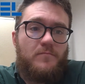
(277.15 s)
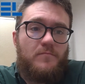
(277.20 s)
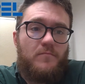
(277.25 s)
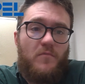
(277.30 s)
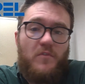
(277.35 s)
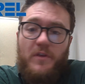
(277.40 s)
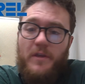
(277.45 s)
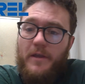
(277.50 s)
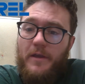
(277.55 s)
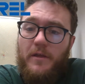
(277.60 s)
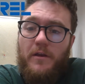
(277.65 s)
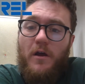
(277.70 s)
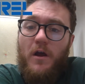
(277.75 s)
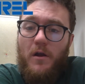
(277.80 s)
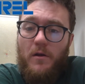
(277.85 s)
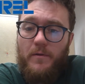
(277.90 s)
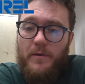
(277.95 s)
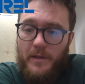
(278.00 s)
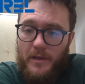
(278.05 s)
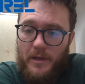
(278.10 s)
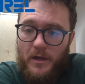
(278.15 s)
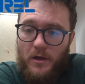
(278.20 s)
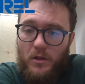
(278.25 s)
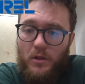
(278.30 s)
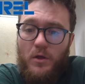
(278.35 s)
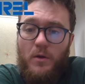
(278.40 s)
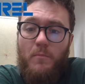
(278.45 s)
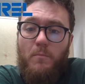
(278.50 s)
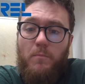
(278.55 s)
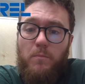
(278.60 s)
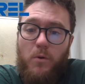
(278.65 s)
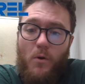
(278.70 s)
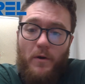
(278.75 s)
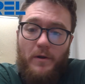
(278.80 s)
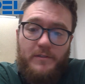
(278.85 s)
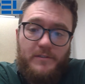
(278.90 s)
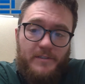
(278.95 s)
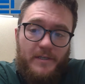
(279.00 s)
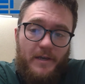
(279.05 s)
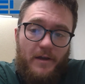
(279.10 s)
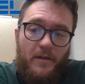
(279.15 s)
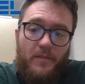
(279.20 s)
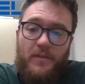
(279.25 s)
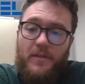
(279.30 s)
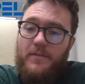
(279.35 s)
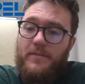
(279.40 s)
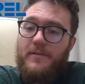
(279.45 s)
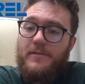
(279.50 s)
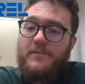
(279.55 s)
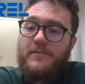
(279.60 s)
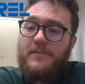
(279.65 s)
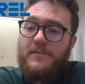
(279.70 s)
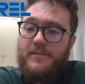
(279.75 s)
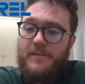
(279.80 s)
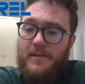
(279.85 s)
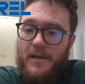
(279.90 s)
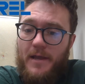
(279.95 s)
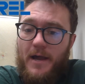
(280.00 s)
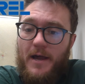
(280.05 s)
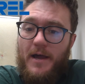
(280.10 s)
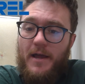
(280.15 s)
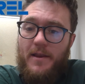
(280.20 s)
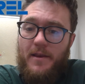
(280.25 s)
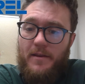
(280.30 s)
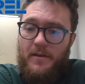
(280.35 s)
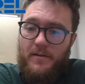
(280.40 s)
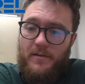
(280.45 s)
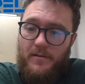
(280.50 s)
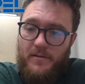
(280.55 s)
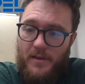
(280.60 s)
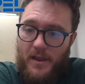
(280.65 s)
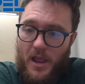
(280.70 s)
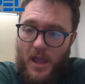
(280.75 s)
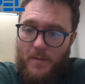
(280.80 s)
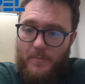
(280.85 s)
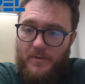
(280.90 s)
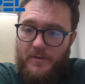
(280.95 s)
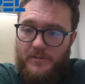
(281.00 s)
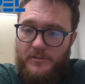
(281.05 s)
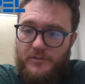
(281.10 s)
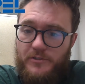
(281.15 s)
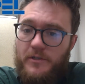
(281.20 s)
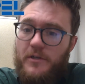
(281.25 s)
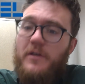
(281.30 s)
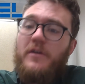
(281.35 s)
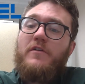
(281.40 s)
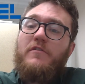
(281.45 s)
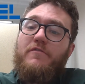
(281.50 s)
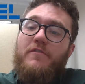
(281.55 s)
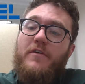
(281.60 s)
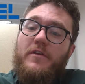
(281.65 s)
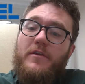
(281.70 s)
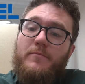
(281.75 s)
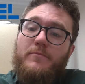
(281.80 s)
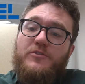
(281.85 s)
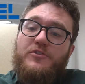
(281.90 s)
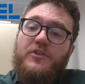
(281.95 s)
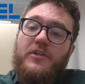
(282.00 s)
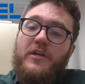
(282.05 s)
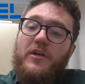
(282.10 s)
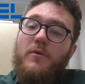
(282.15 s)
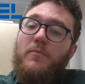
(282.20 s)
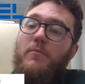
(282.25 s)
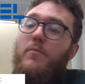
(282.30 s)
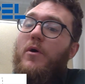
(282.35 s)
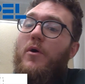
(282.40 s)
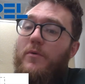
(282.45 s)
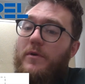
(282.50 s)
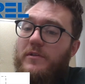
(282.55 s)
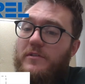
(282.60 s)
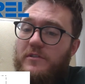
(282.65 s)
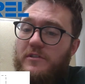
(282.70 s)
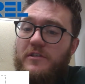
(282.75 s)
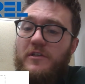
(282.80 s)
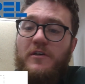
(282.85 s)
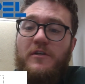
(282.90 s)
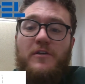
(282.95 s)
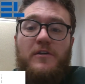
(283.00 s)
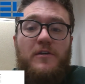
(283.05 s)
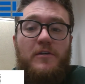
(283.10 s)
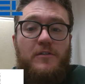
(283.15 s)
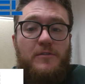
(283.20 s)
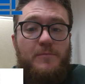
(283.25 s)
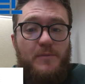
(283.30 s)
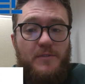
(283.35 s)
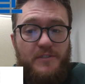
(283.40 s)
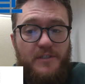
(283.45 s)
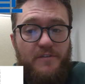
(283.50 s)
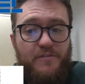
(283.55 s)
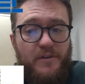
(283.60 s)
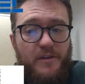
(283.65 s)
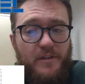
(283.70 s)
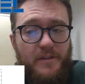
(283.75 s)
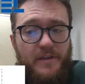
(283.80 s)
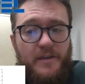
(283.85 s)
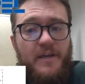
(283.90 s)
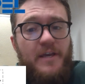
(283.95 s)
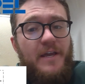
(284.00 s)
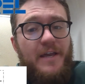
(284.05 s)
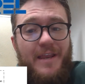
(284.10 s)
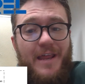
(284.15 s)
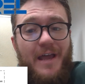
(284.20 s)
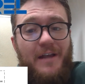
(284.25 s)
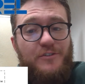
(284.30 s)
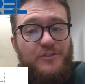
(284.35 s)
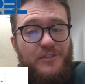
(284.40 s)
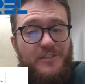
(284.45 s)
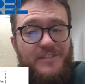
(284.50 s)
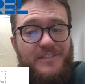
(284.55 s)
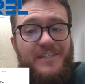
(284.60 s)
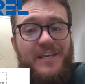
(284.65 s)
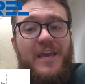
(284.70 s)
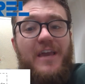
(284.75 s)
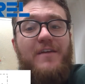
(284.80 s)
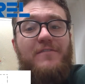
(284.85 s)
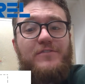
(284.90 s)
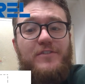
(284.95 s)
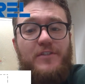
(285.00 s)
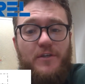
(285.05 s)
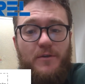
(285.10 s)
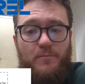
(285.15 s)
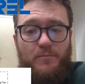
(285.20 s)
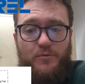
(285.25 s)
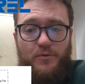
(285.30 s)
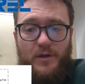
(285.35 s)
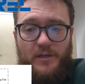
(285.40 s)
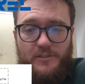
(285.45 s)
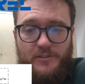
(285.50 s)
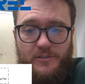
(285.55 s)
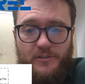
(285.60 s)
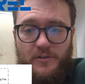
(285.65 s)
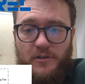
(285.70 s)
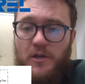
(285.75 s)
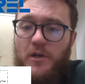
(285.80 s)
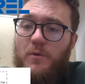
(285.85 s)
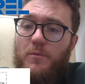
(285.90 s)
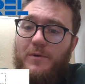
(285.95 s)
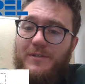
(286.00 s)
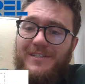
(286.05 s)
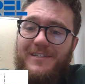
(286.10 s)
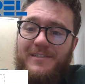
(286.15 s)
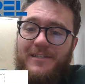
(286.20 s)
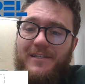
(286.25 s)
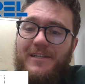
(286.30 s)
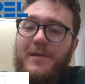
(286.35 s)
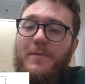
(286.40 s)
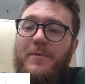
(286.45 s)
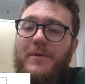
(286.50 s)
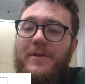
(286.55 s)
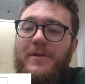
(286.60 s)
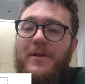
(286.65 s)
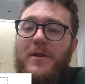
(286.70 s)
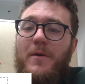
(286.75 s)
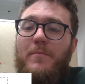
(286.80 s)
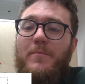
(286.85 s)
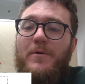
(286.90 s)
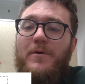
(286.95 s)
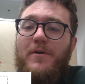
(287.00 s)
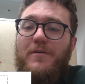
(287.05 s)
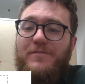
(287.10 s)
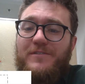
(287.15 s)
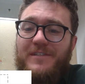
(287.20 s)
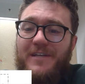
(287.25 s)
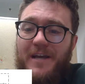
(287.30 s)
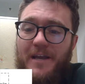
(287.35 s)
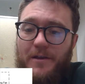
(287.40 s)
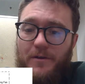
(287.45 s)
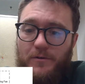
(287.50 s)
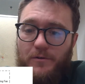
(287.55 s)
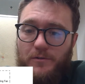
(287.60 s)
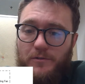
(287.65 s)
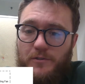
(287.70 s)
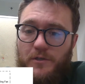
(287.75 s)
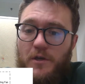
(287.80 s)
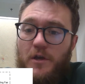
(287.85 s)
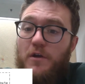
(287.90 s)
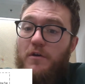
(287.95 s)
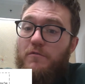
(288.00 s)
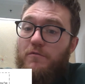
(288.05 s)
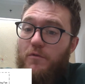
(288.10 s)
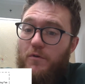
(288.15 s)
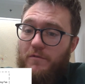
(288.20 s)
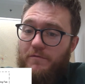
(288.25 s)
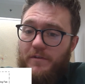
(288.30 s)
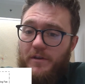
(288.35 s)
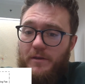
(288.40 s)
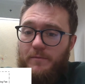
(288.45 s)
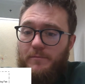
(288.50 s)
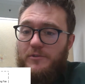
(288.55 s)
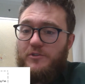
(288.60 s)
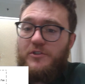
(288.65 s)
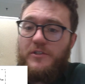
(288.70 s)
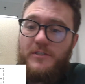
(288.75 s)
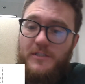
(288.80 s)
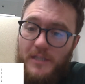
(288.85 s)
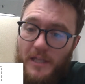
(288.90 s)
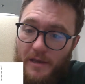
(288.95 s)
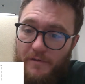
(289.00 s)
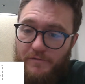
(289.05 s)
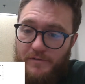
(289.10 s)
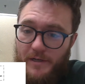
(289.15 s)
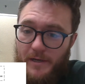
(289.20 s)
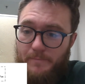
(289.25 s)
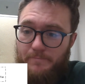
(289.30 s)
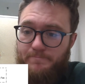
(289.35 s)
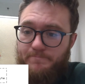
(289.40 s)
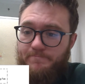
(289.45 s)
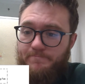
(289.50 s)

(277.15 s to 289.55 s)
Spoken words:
The NREL points out that this does not damage vending machine components. Specifically, it actually saves the compressor, which has a limited number of cycles for a vending machine's lifetime.